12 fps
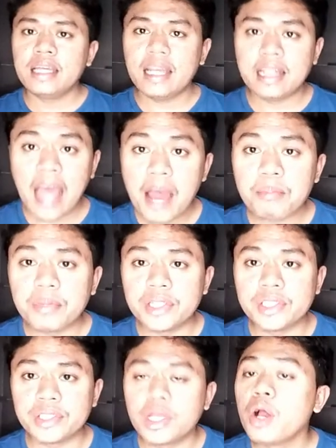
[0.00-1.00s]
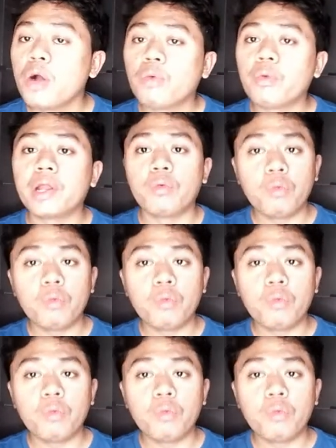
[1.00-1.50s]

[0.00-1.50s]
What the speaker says: It happens when a